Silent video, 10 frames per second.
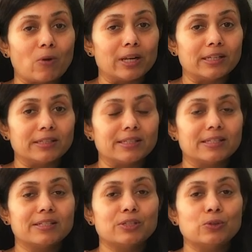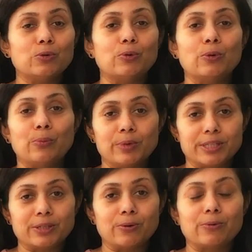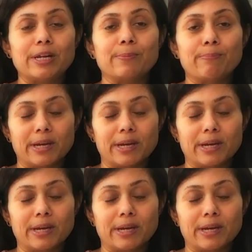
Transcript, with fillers: oil in it to preserve it